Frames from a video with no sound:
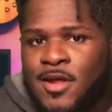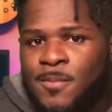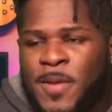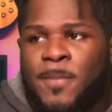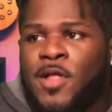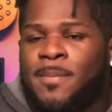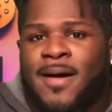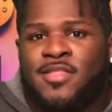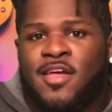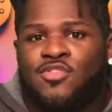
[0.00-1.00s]
People are
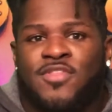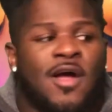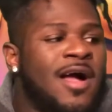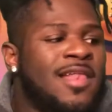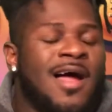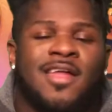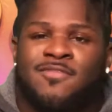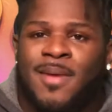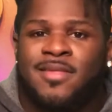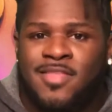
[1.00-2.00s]
bisexual. There are a lot of
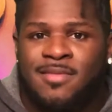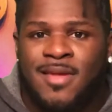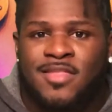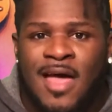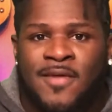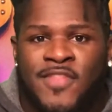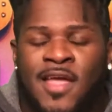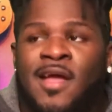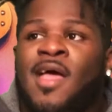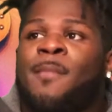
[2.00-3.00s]
my teammates out
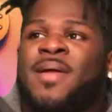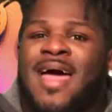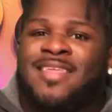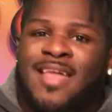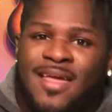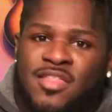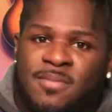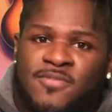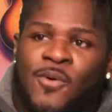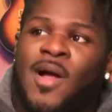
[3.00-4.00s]
there. But like I said
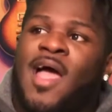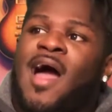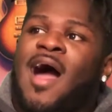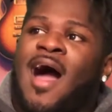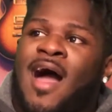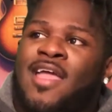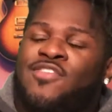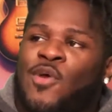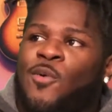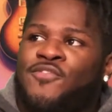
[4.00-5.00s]
before, I
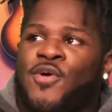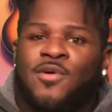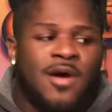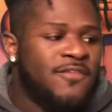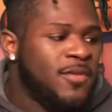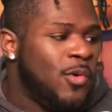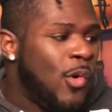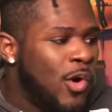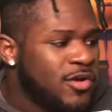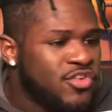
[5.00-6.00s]
don't feel comfortable
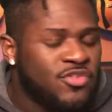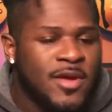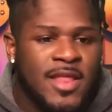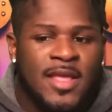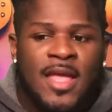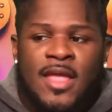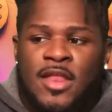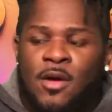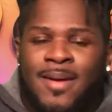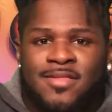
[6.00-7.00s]
orchestrating,
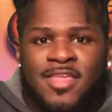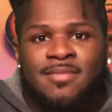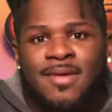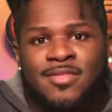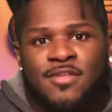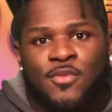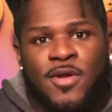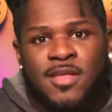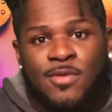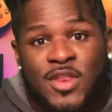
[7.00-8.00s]
my teammates into a
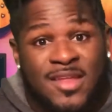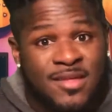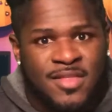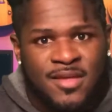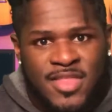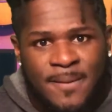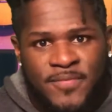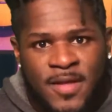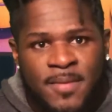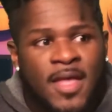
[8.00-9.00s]
community that doesn't accept
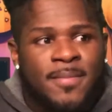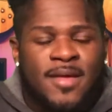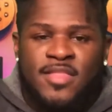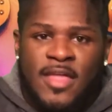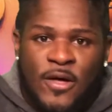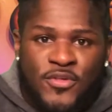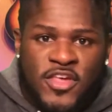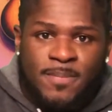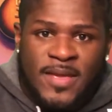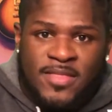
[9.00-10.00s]
them. Because the
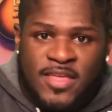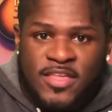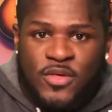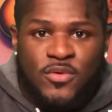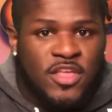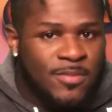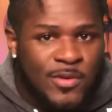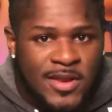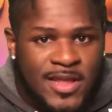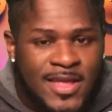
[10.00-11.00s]
LGBTQ
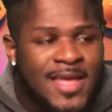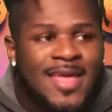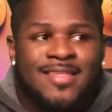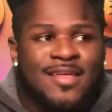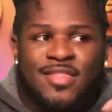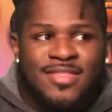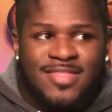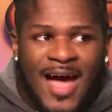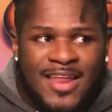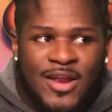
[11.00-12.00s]
community does
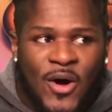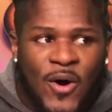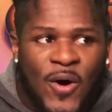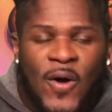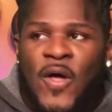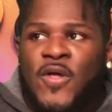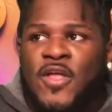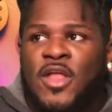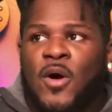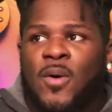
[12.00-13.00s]
not at all,
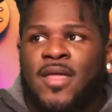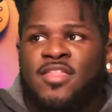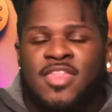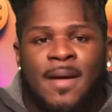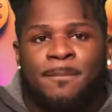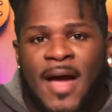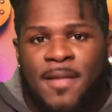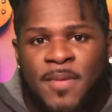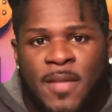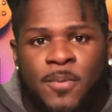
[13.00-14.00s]
accept bi
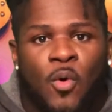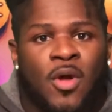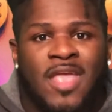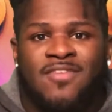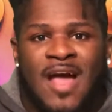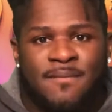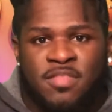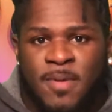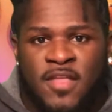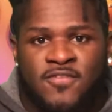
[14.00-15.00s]
people or even have a
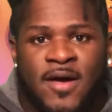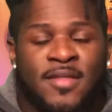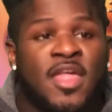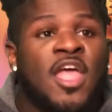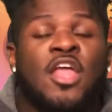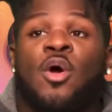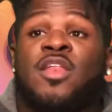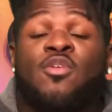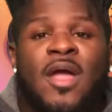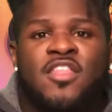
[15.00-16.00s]
space for us. And
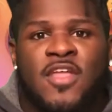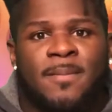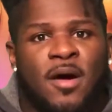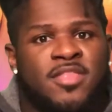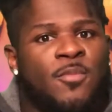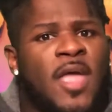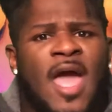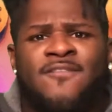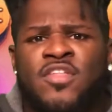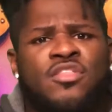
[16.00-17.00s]
the crazy thing about it is that we
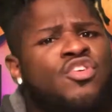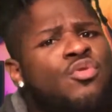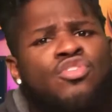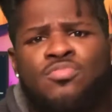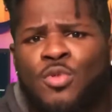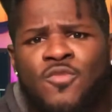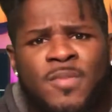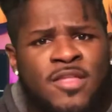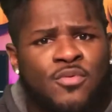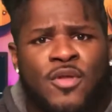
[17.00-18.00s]
have this huge
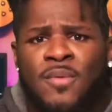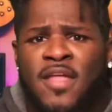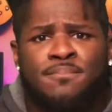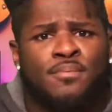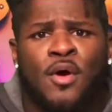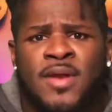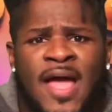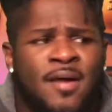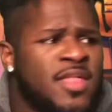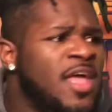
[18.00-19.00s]
movement to erase
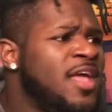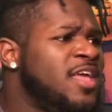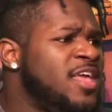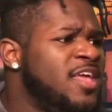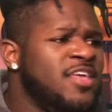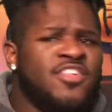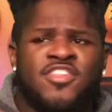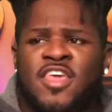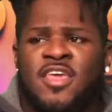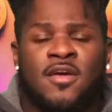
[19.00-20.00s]
pronouns. He,
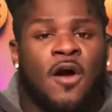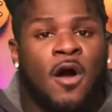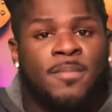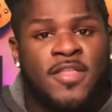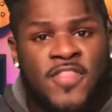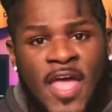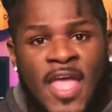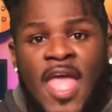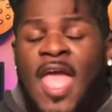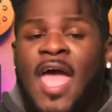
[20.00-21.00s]
she, and call me
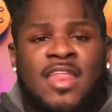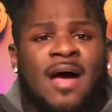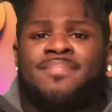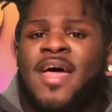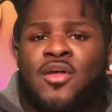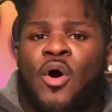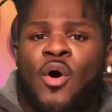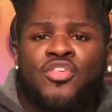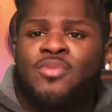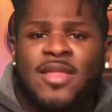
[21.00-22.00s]
they. And I'm not at
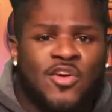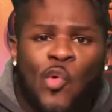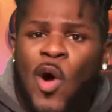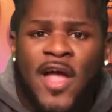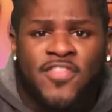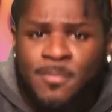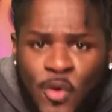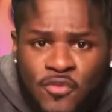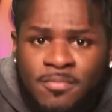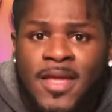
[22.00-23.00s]
all trying to quiet the
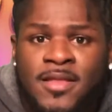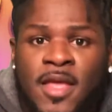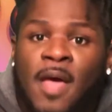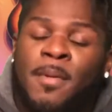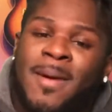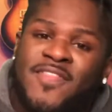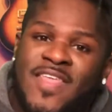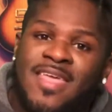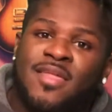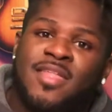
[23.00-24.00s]
movement. But my
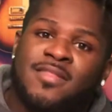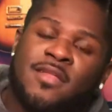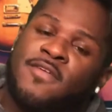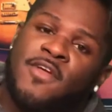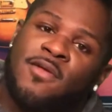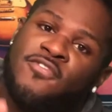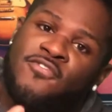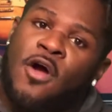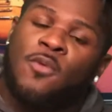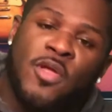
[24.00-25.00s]
thing is, that's a very
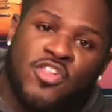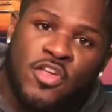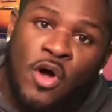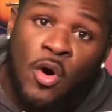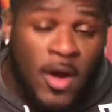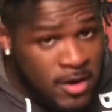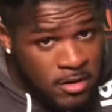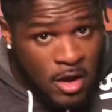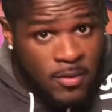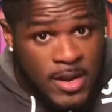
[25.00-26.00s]
far-reaching goal, and they're
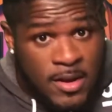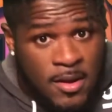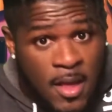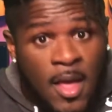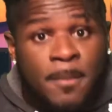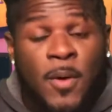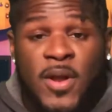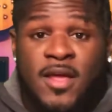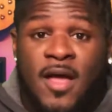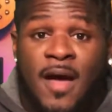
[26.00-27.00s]
doing it. But when
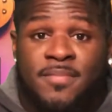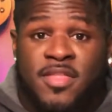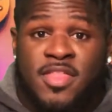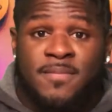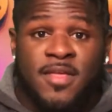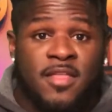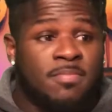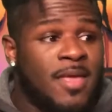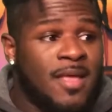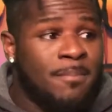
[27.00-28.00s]
it comes to something as
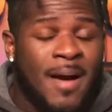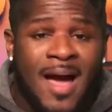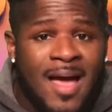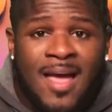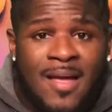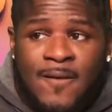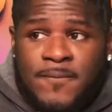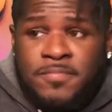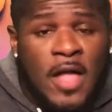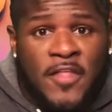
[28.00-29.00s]
being bi,
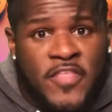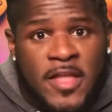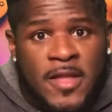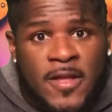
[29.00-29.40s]
nothing.